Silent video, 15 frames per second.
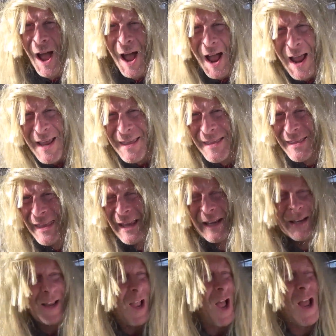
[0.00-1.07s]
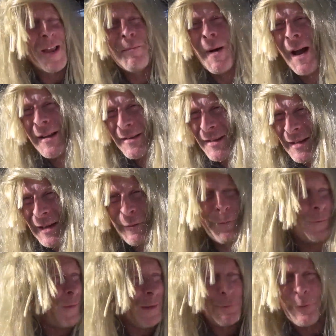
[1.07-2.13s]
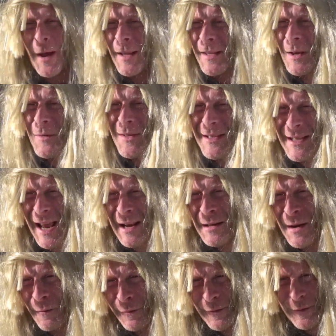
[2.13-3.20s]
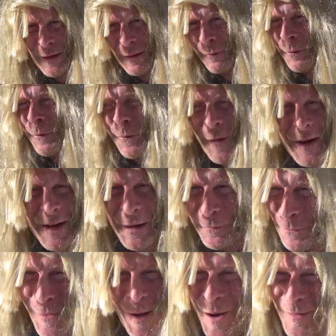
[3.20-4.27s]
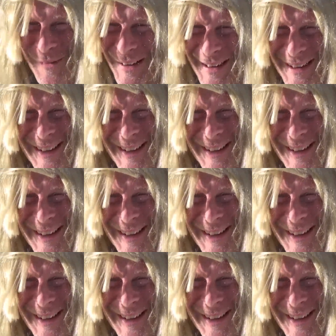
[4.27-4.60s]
I think I might, if if I don't sell enough, if the Funky Farmer